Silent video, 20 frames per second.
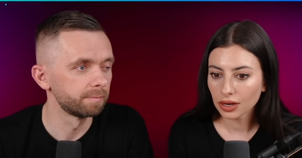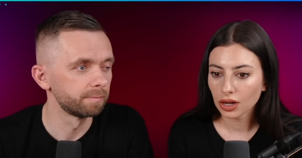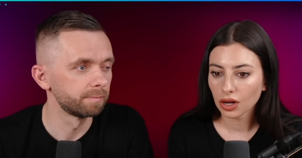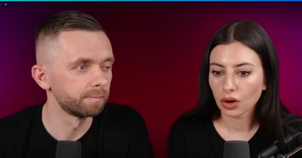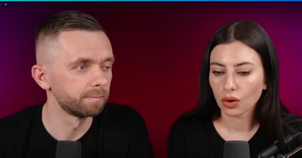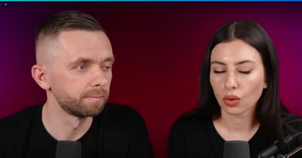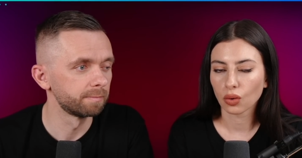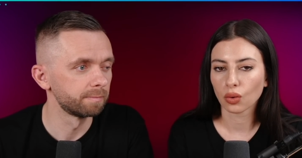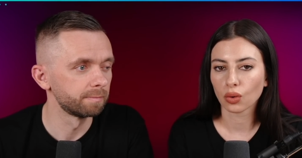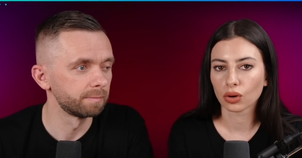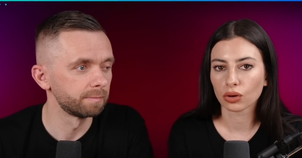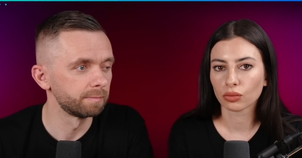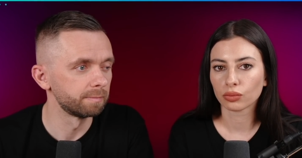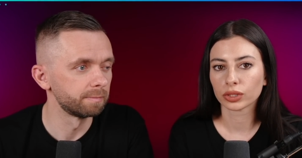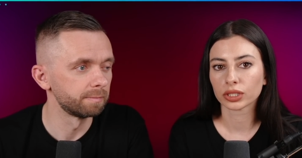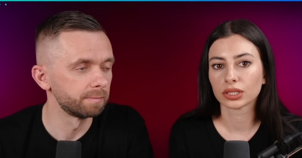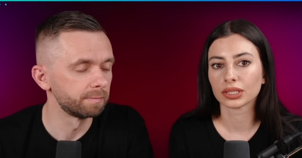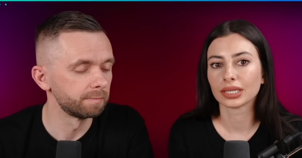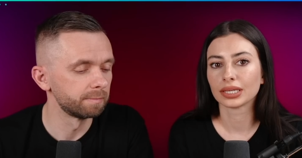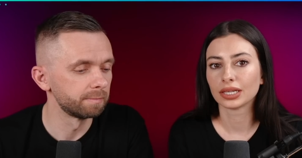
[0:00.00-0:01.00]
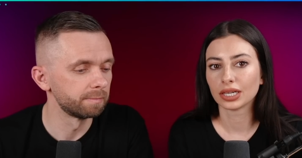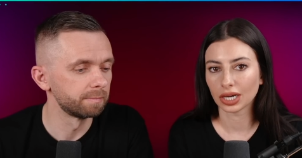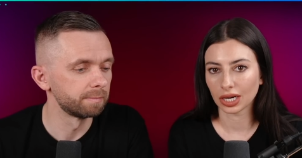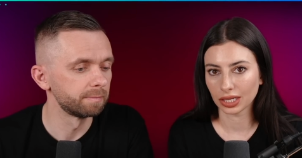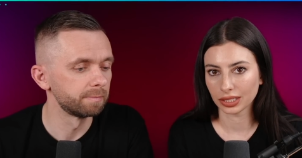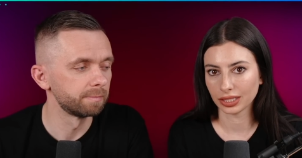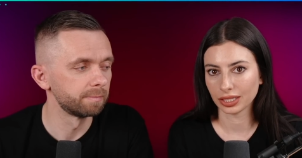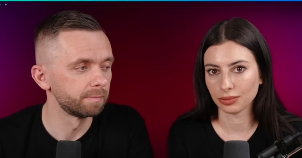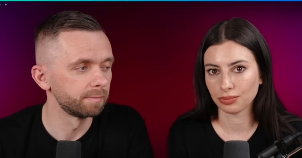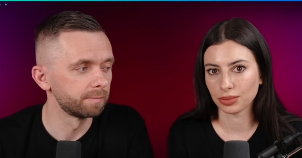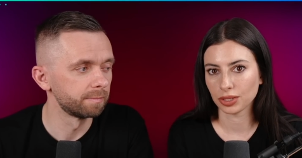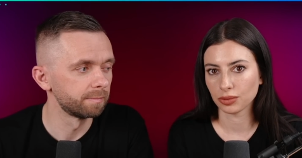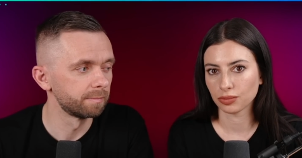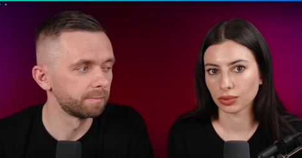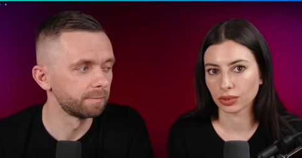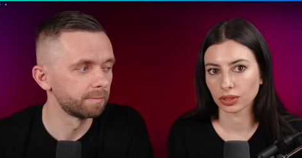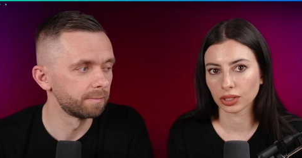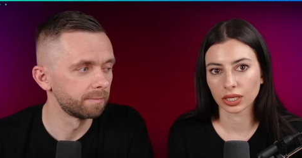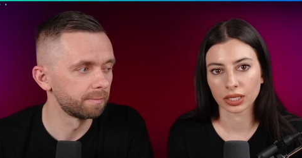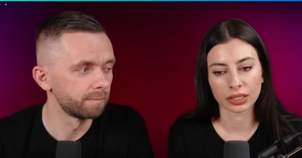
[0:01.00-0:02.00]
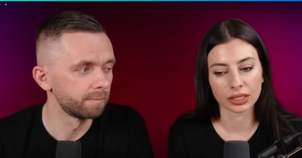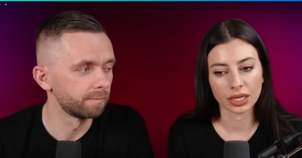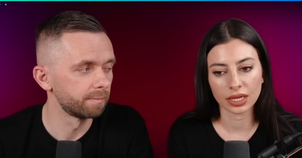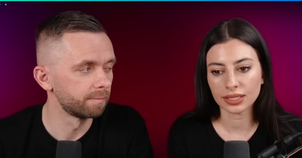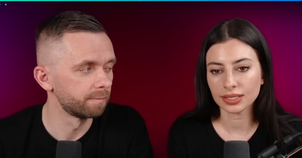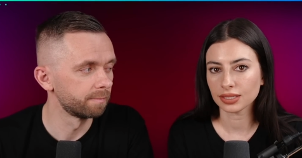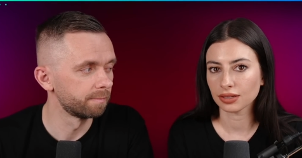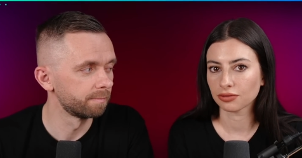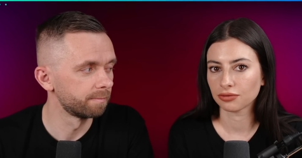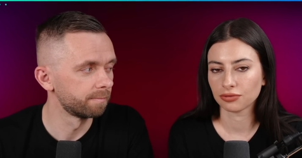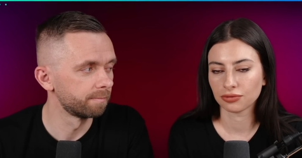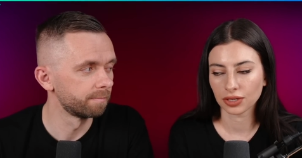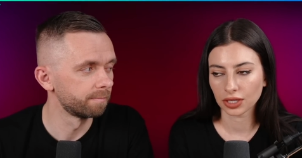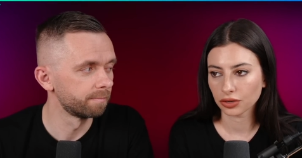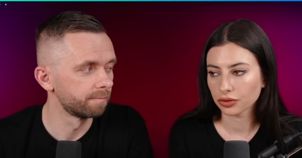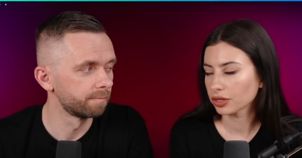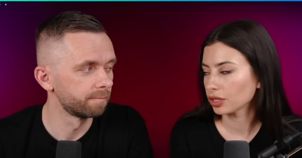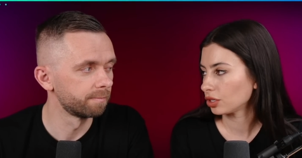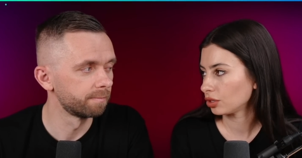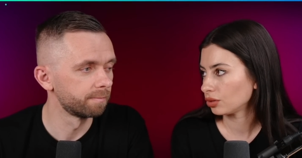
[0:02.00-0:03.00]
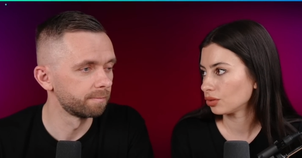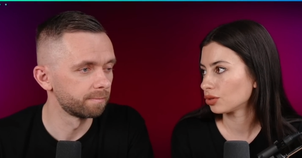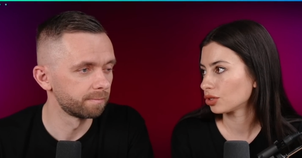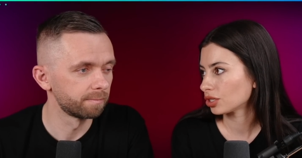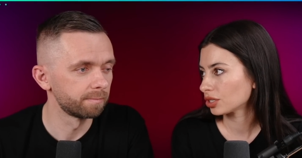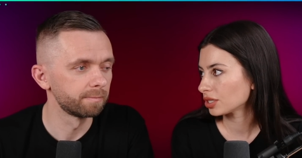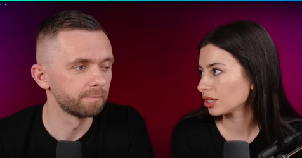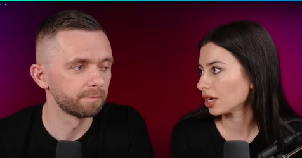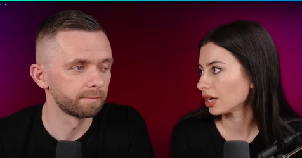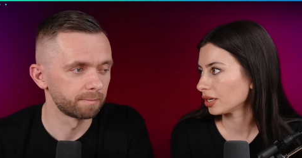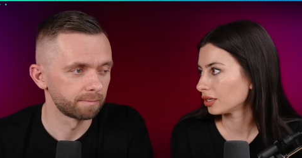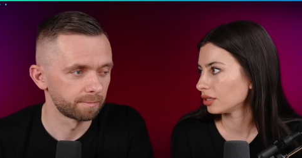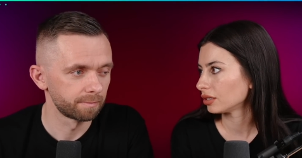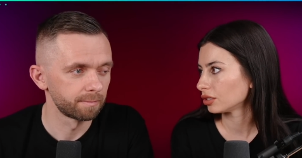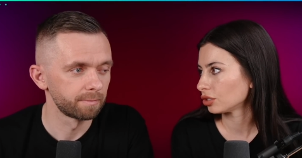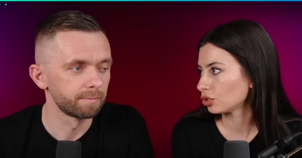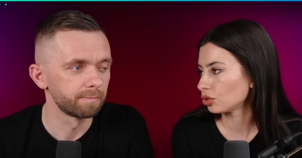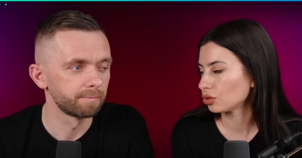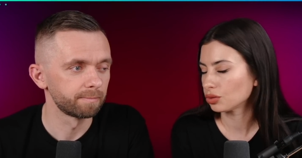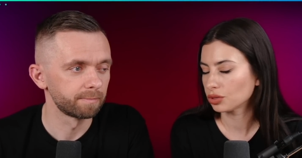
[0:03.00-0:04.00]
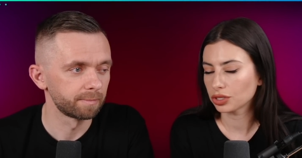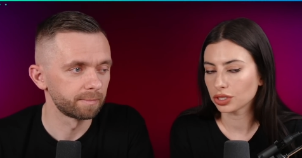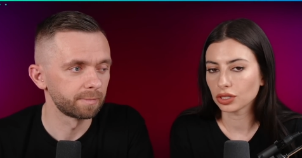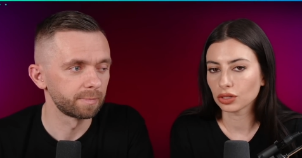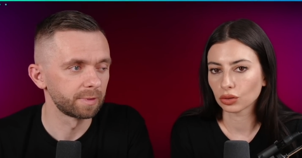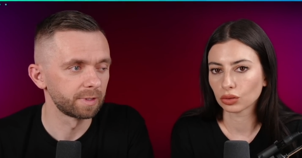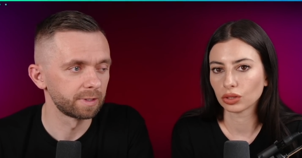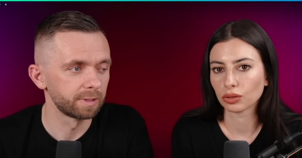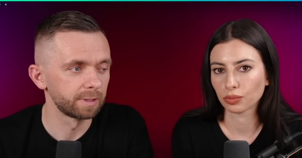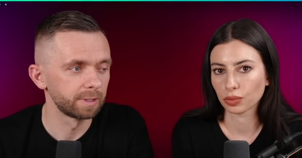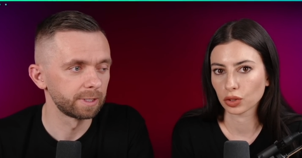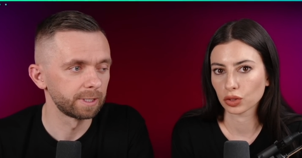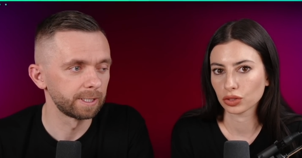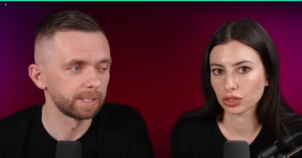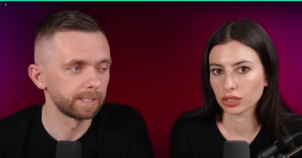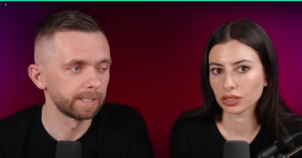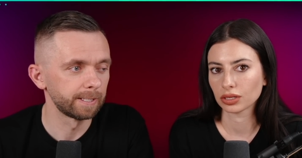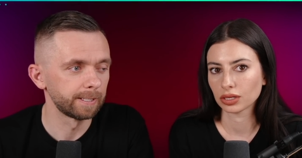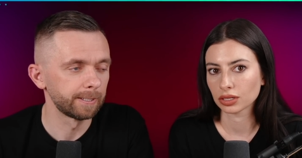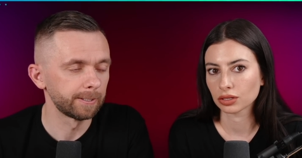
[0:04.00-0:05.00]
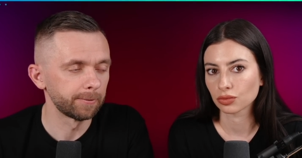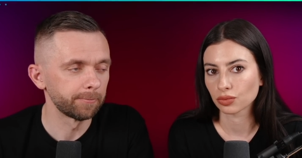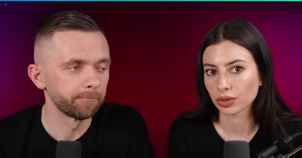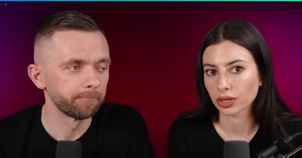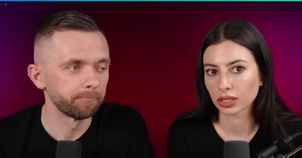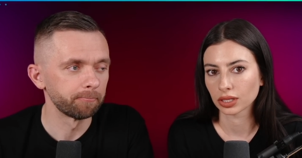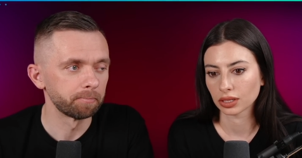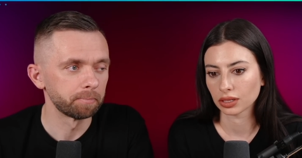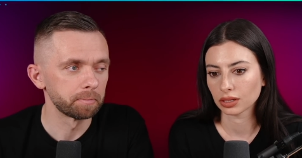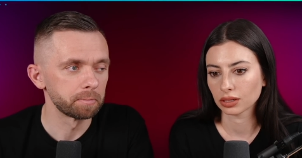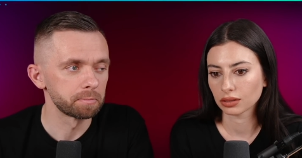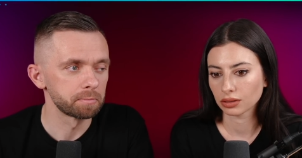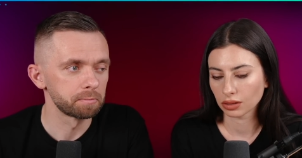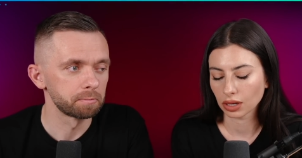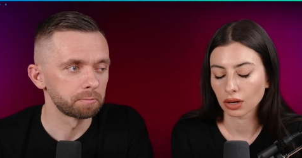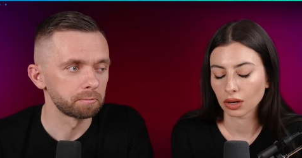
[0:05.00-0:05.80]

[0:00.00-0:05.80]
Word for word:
Speaker 1: or with godly people, and that's a very huge sign to see who the person is really uh,